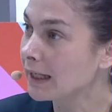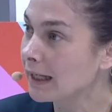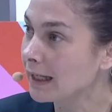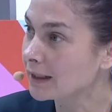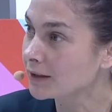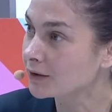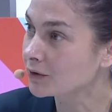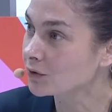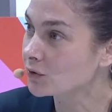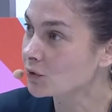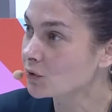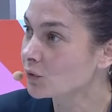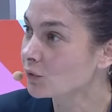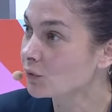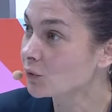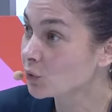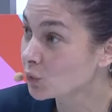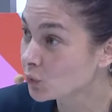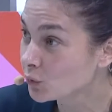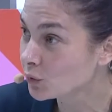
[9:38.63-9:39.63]
actors
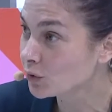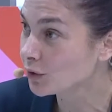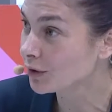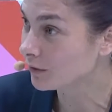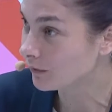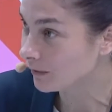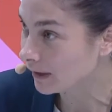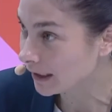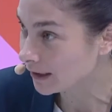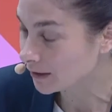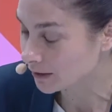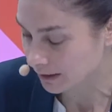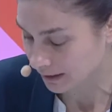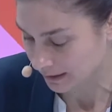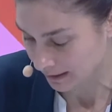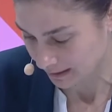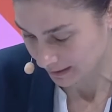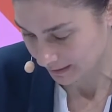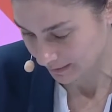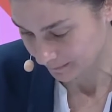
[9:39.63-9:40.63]
fuel the
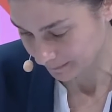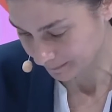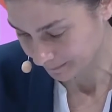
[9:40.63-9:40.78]
violence.